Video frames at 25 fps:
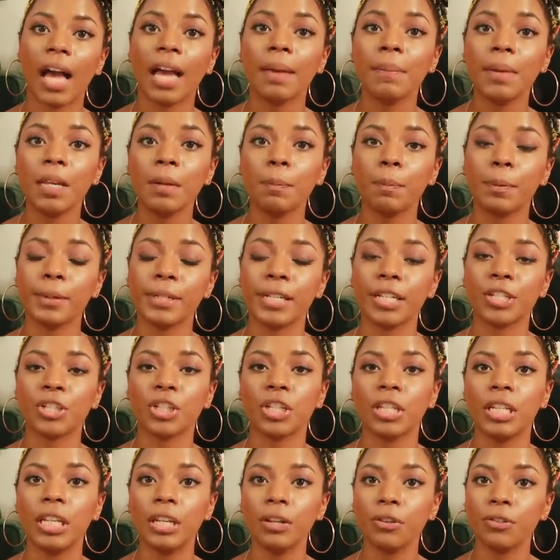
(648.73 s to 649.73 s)
I made a
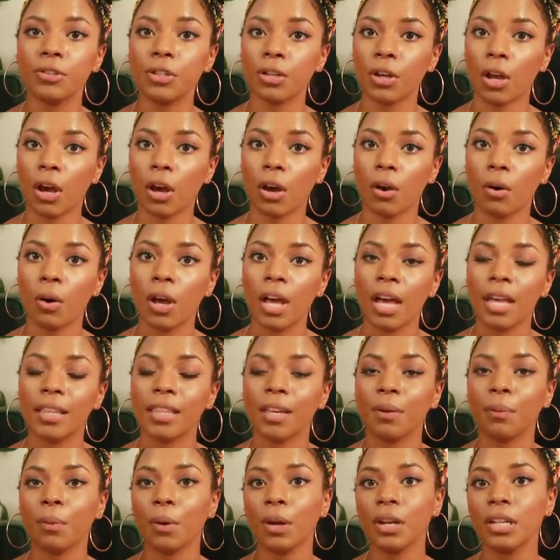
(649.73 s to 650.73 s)
prediction years ago
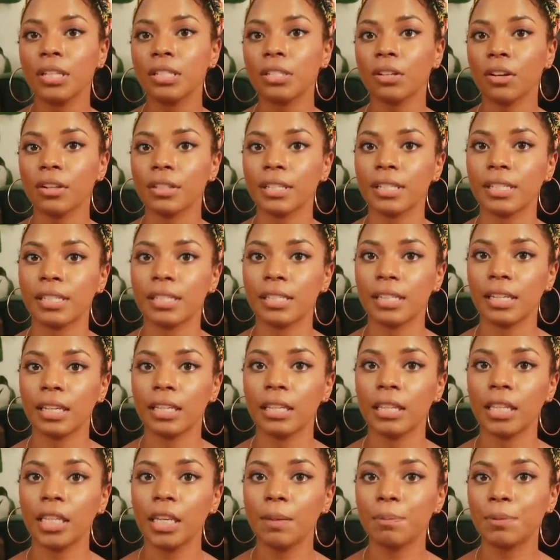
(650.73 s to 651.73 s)
that we're gonna start to see
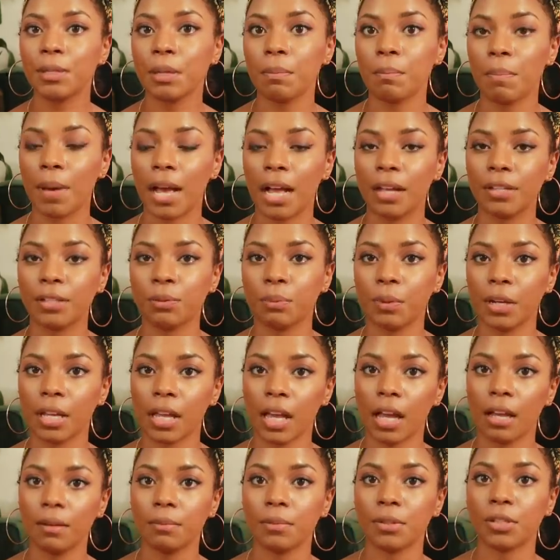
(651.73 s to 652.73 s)
leaps and bounds when it
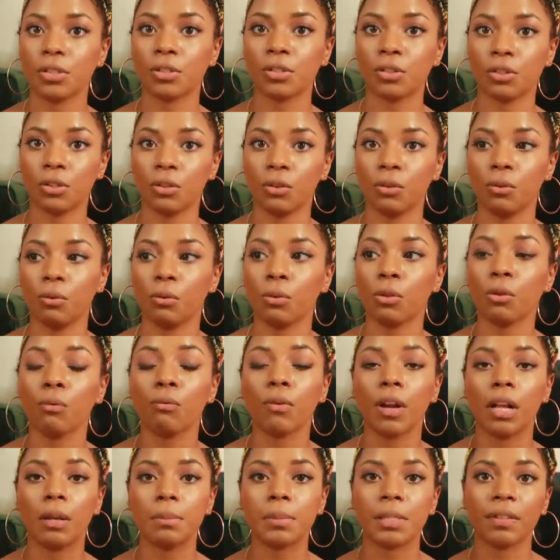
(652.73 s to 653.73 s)
comes to the
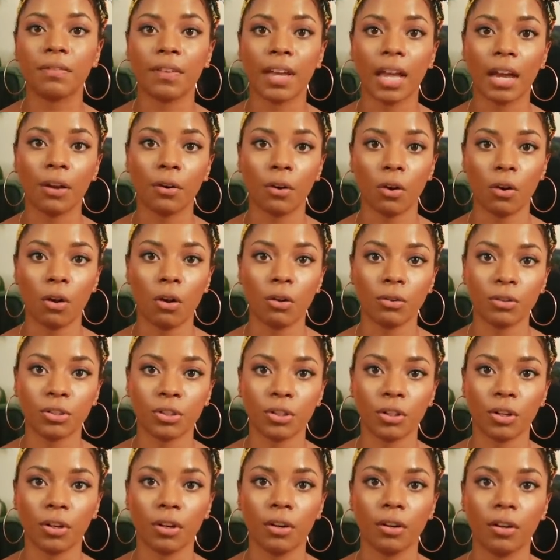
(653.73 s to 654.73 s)
realms of
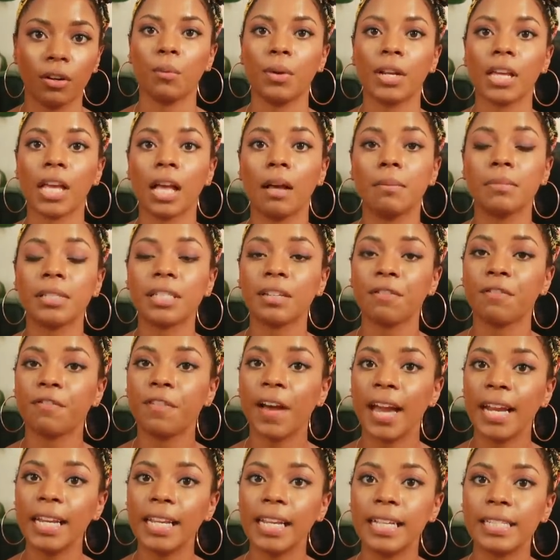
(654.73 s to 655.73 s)
agriculture, when it comes to
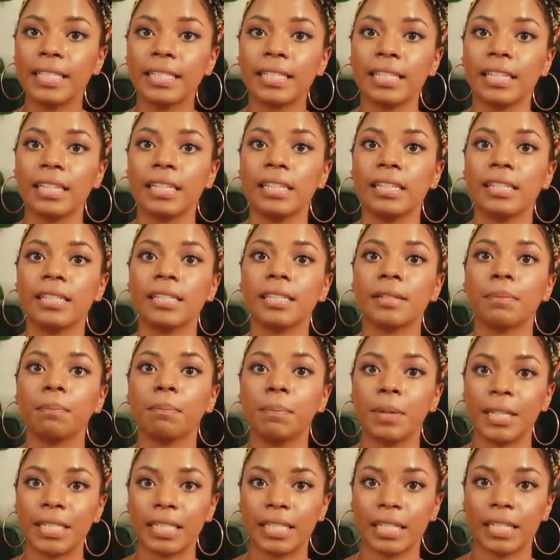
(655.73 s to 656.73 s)
finances,
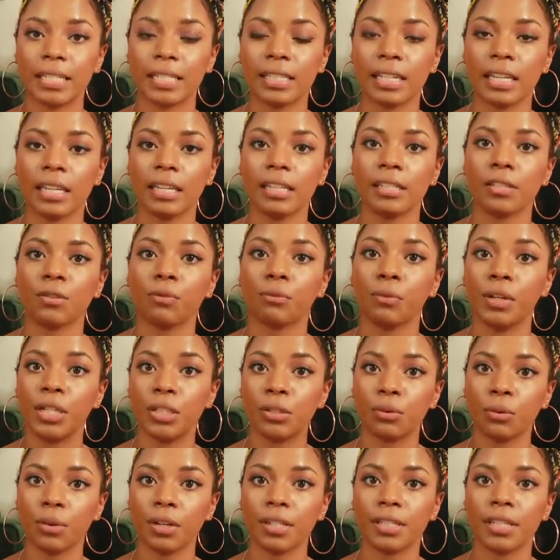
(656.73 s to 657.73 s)
businesses,
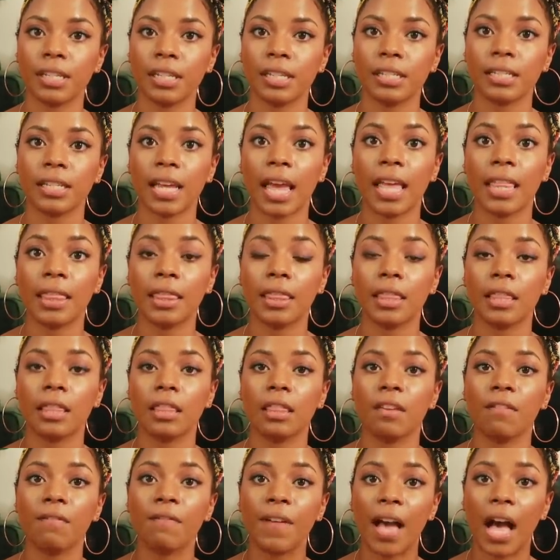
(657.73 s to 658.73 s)
resources, and
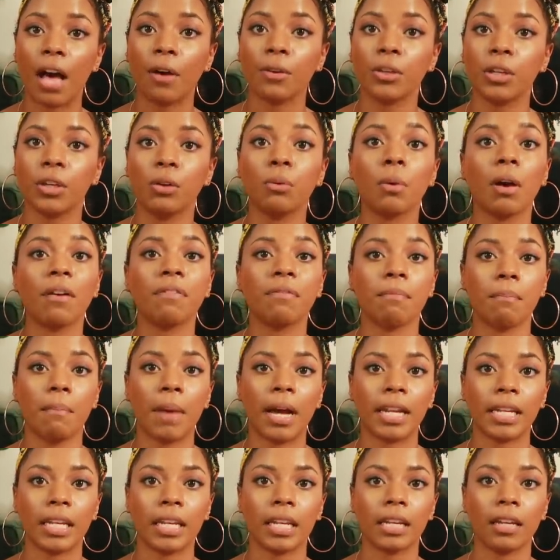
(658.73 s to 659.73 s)
the value of
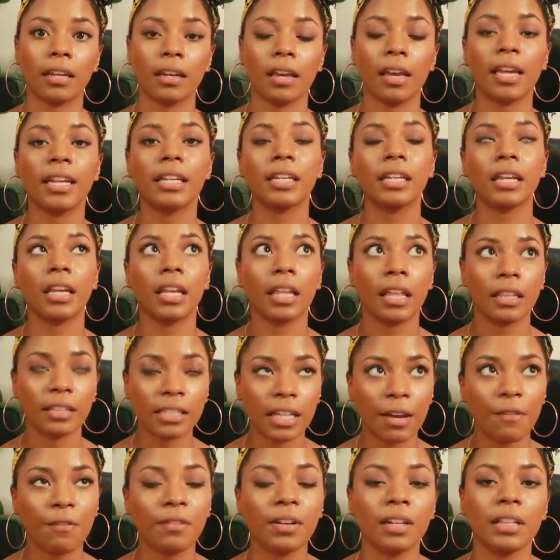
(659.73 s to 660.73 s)
money, and
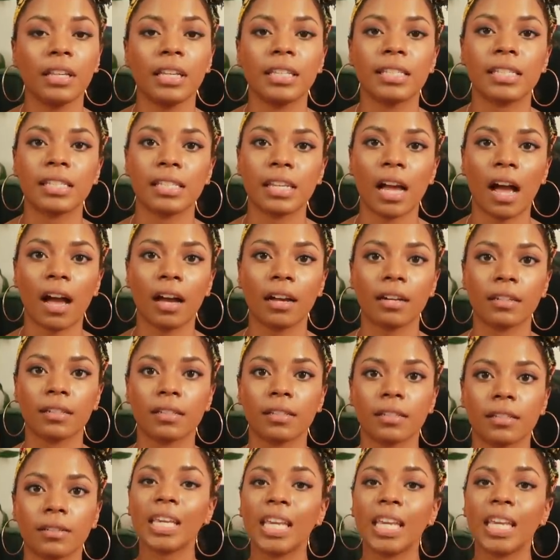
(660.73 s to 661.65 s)
definitely stocks.